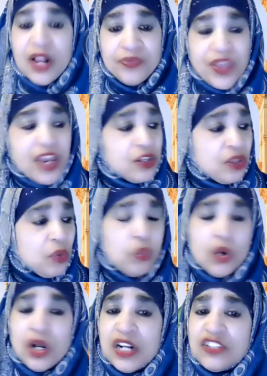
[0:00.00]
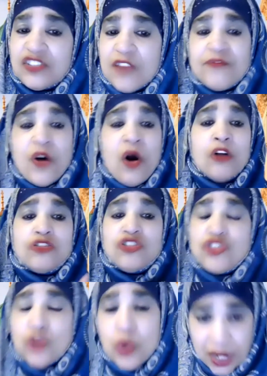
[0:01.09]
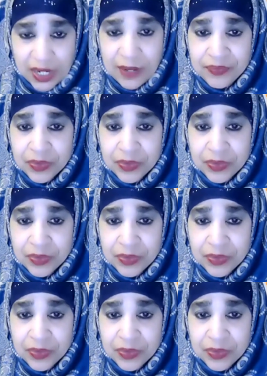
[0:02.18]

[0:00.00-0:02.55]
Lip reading: They're the ones that fall short